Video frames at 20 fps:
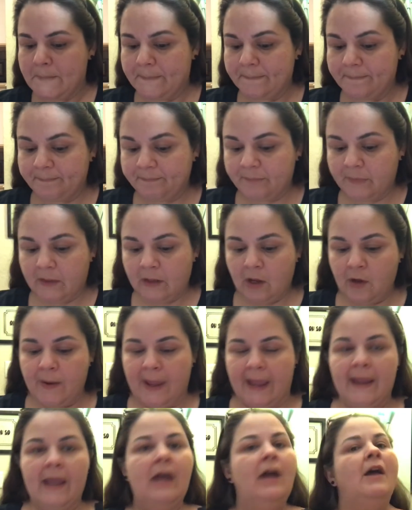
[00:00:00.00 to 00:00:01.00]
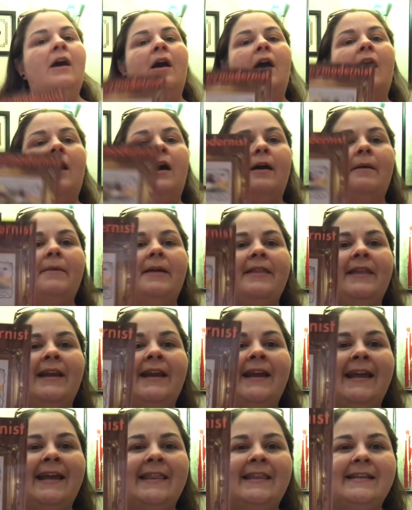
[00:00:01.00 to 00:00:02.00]
Okay, then
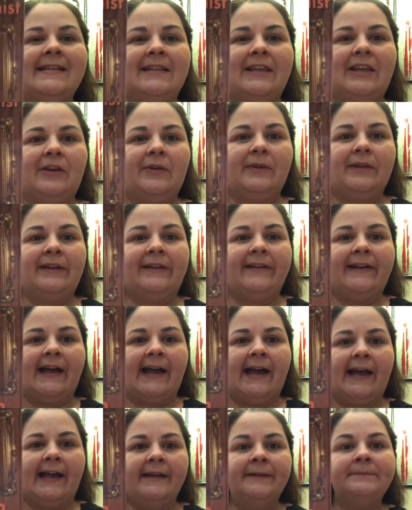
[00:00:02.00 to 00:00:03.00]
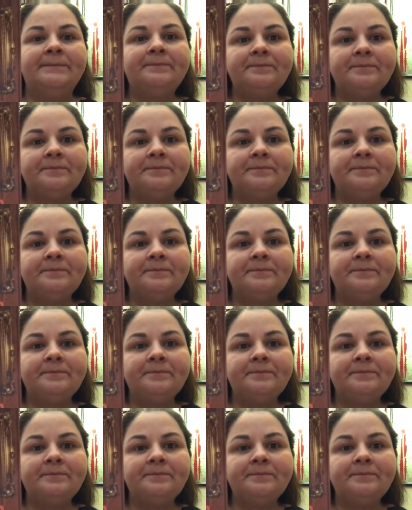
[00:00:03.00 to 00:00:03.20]
I got this cute little guy.